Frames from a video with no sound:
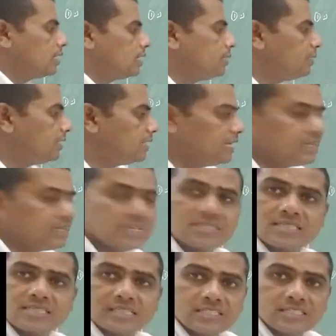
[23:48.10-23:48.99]
limit
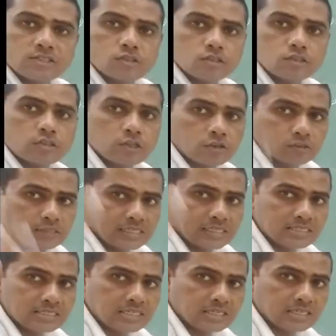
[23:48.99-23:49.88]
delta z tends to 0,
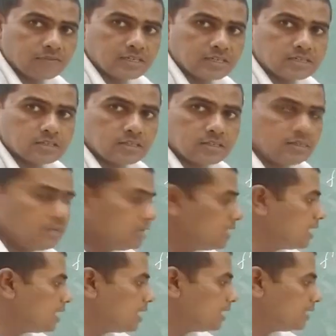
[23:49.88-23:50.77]
that is the definition.
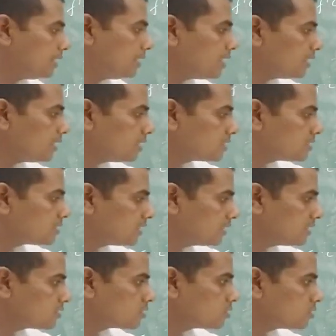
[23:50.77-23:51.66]
Delta z
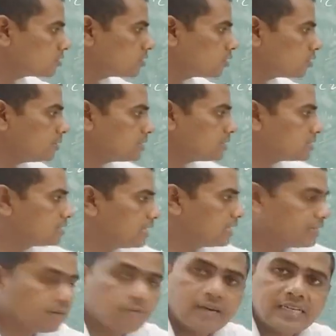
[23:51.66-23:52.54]
tends to 0 means
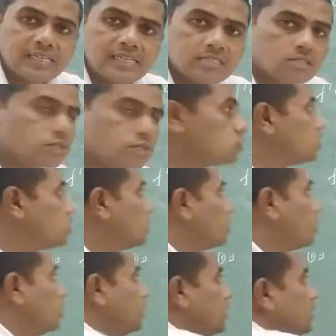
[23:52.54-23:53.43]
delta y tends to
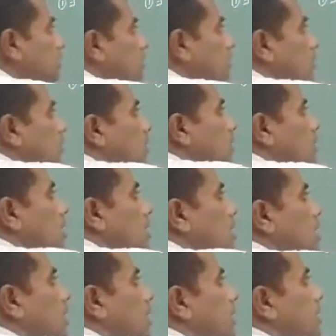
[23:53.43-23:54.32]
0 here.
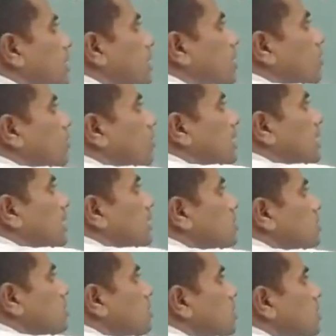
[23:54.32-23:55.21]
Delta y
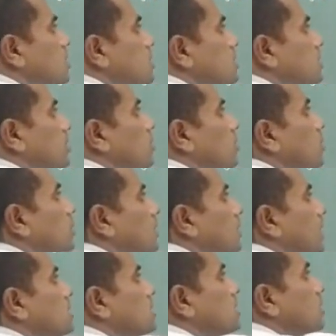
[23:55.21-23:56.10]
tends to 0.
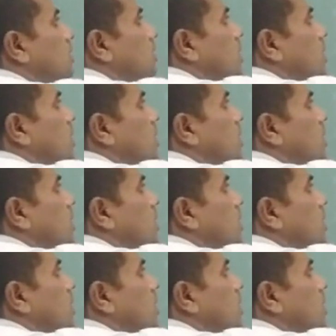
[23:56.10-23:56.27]
Next,